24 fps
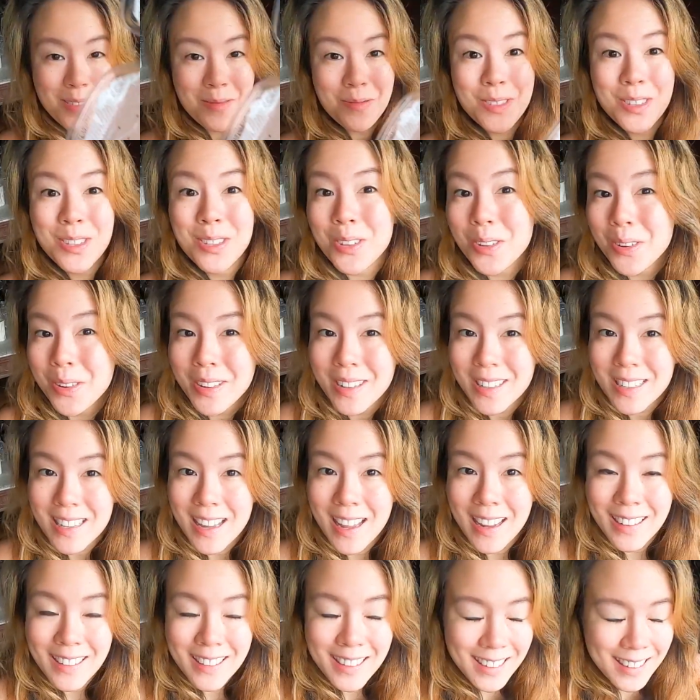I'm so
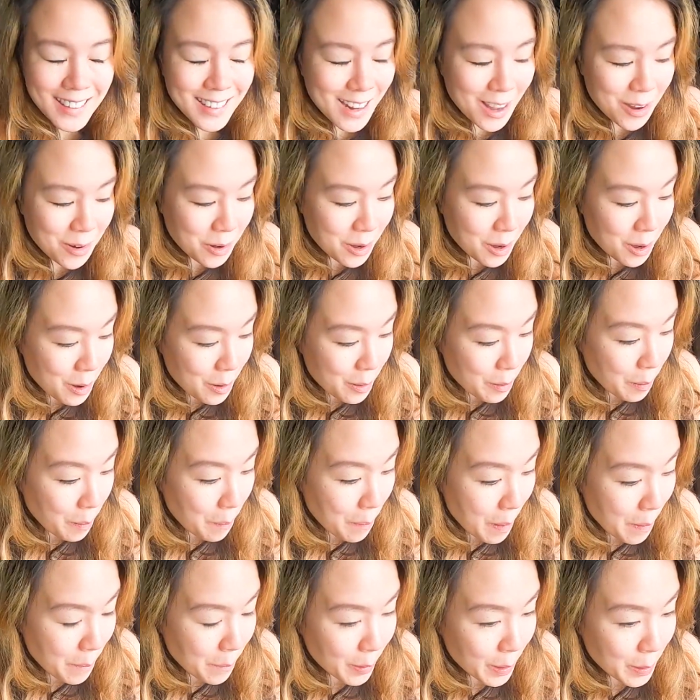excited. Now,
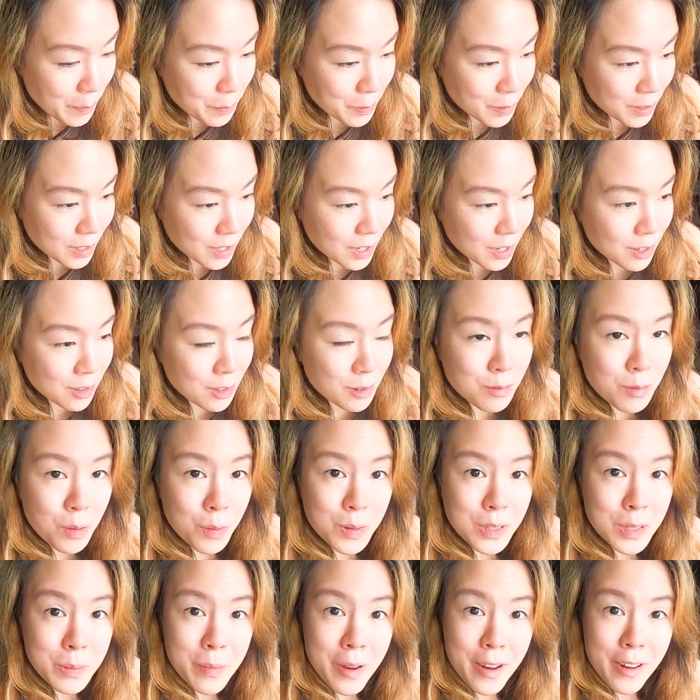remember I put the other
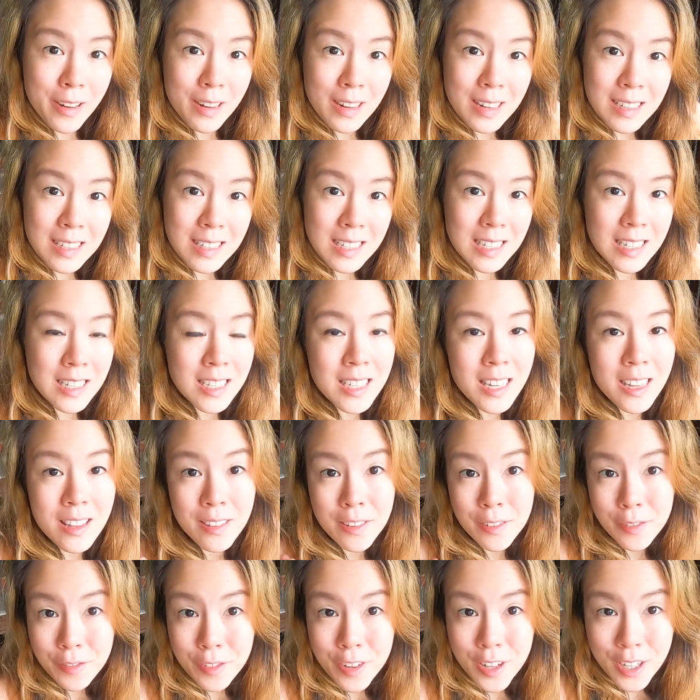rosemary seeds in
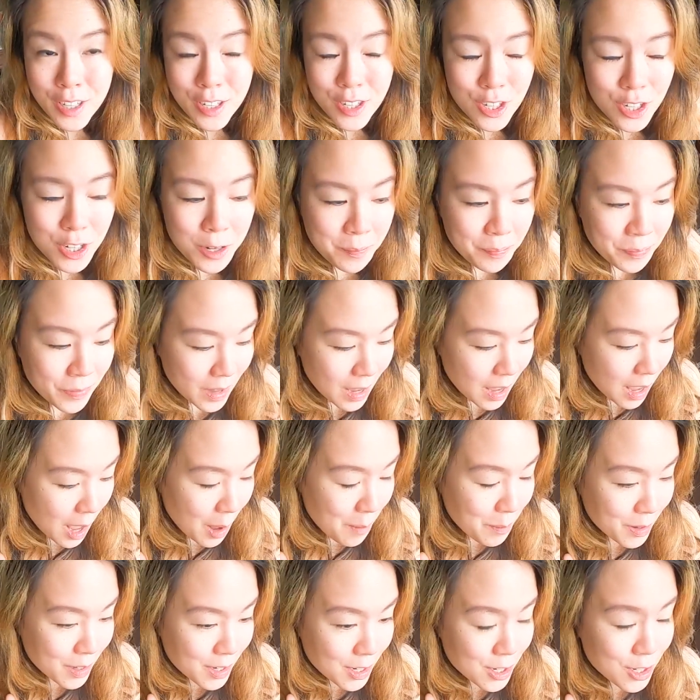the fridge.
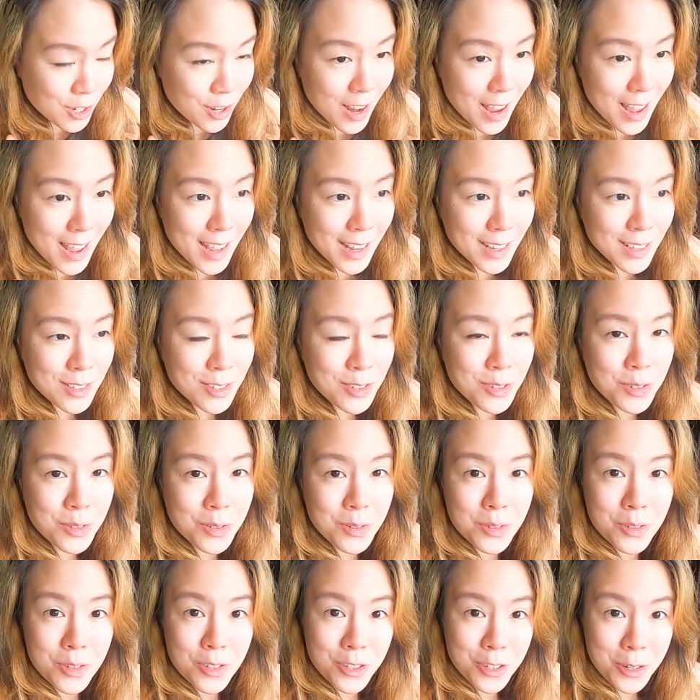I'm gonna try
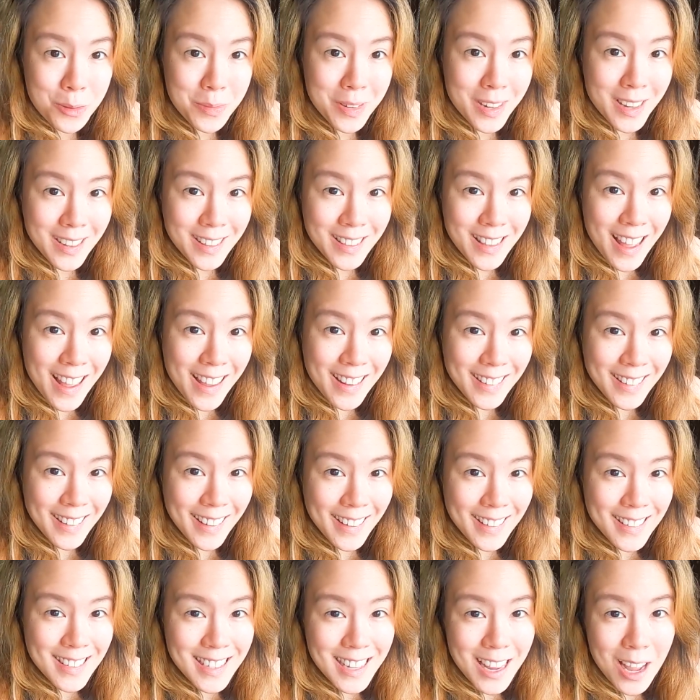to germinate that
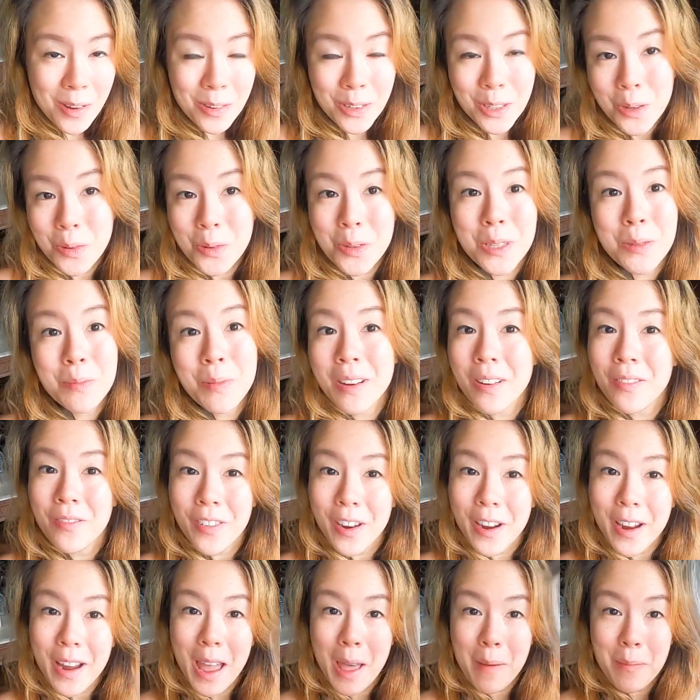and see how it goes, but I'm
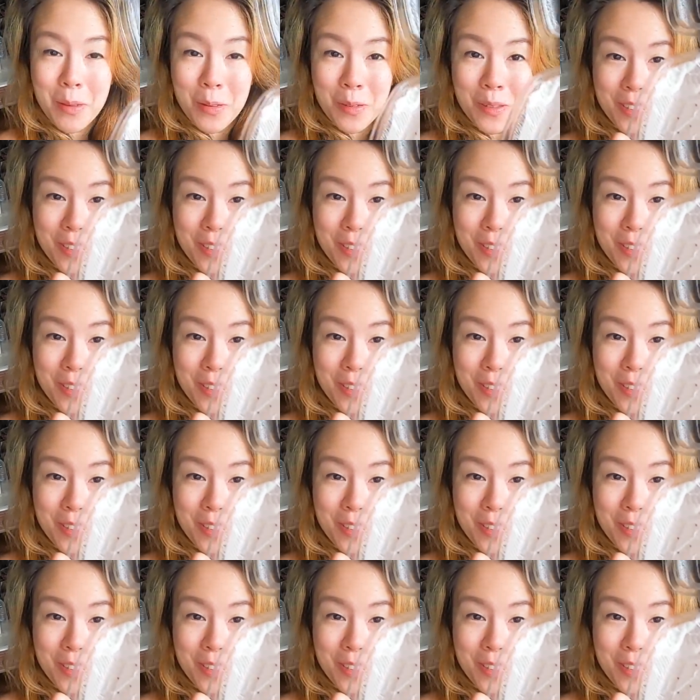very happy